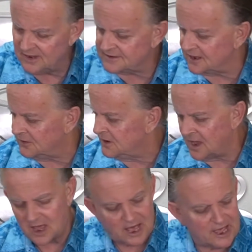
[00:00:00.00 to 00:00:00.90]
So
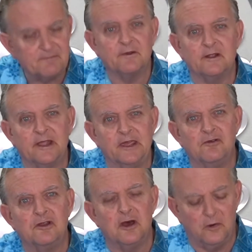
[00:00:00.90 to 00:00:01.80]
I'm going to let
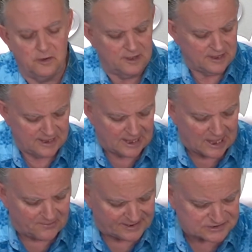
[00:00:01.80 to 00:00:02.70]
you know
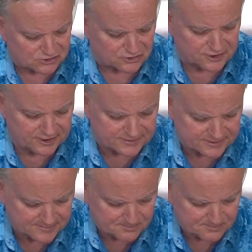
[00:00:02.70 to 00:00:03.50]
how I scored it.